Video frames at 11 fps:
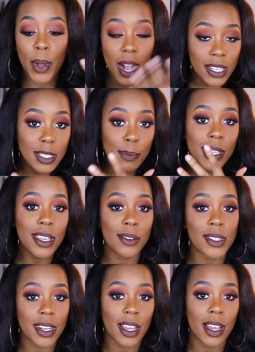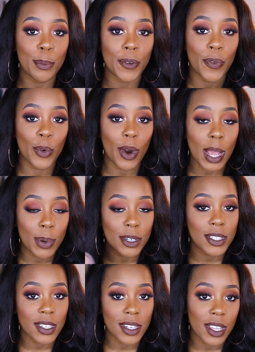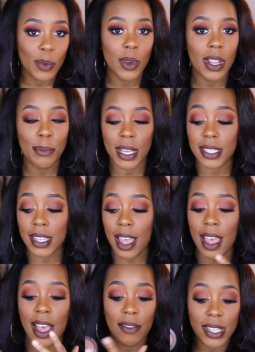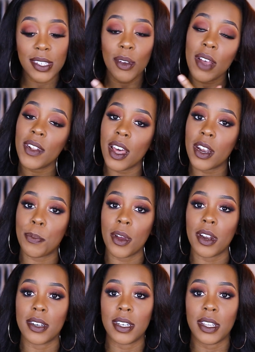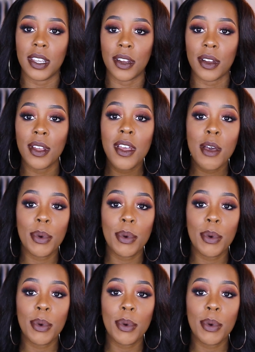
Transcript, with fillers: possibly use it up before I purchase another one because I have, I still have a lot of product in here.